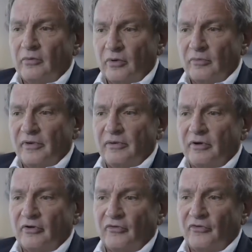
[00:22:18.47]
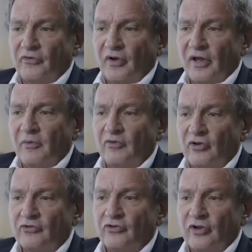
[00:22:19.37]
there will be, but it was
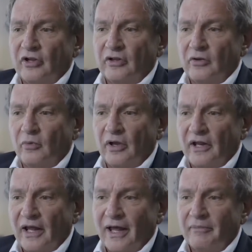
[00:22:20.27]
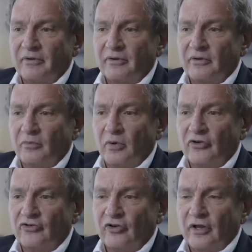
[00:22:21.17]
interesting that the way it happened
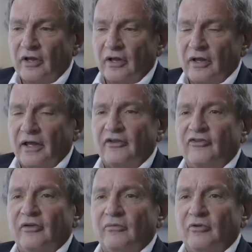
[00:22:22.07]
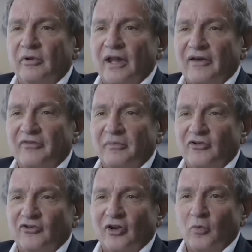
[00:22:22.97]
was it seemed to be an
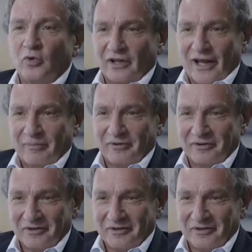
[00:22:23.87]
affirmation that it wouldn't happen.